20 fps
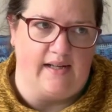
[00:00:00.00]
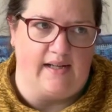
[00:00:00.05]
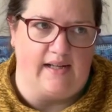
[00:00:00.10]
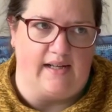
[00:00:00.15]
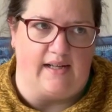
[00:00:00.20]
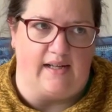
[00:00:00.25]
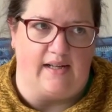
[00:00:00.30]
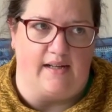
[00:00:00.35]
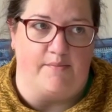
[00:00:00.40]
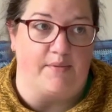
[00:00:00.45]

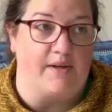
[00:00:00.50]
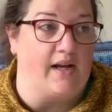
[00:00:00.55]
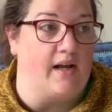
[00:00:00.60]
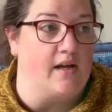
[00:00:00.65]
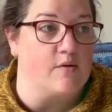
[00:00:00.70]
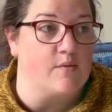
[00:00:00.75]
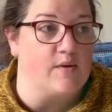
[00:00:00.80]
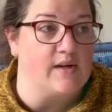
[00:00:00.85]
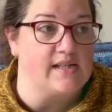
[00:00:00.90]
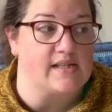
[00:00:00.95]
But yeah,
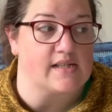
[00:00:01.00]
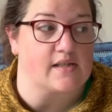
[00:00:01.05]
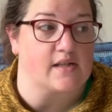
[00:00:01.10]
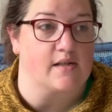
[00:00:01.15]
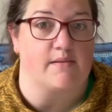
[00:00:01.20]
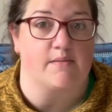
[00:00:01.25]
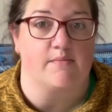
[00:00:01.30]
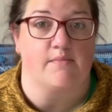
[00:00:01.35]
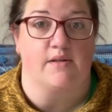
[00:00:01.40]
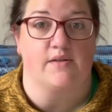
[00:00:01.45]
otherwise it's
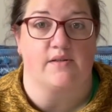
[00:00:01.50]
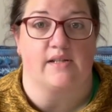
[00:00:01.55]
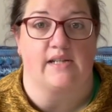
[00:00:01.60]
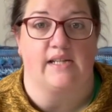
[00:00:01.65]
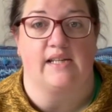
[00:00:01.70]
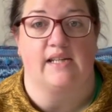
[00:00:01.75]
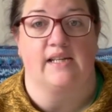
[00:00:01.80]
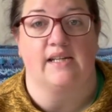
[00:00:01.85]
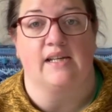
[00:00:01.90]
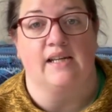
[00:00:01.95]
going to be
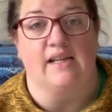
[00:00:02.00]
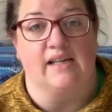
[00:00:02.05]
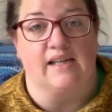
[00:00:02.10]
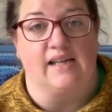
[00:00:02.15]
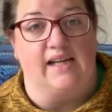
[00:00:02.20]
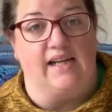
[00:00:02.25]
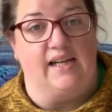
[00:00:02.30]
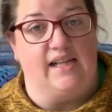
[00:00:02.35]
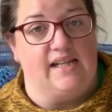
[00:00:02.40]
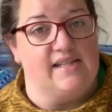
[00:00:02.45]
mostly
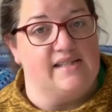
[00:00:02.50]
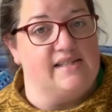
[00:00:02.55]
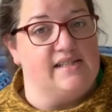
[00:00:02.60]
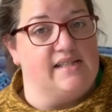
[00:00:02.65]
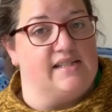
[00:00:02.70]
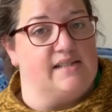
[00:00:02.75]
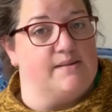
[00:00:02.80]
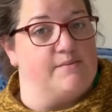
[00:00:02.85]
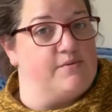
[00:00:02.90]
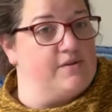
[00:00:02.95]
getting these
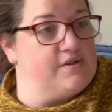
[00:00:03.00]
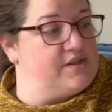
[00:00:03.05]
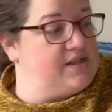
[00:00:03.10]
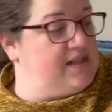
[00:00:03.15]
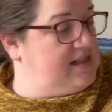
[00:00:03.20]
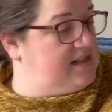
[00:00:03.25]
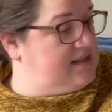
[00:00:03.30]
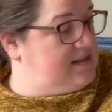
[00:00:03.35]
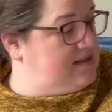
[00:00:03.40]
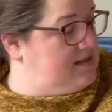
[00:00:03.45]
knitting
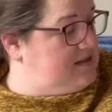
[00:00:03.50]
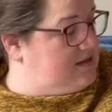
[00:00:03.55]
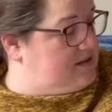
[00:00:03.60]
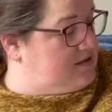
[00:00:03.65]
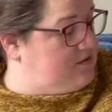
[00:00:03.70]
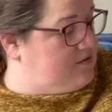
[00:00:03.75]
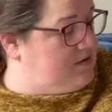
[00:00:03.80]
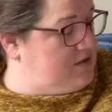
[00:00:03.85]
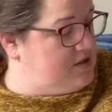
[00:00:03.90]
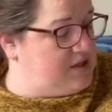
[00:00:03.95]
projects and
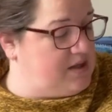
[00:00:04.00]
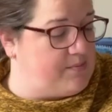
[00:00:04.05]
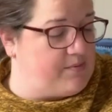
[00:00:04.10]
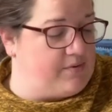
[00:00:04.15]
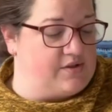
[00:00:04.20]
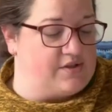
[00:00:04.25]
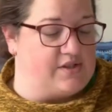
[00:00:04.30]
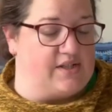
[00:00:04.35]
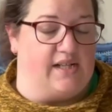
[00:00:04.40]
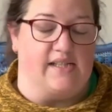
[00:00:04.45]
crochet
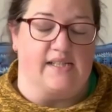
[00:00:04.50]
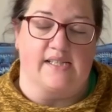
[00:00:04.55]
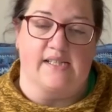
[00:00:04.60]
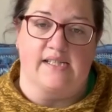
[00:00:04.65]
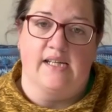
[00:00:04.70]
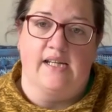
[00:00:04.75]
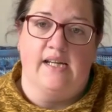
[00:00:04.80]
projects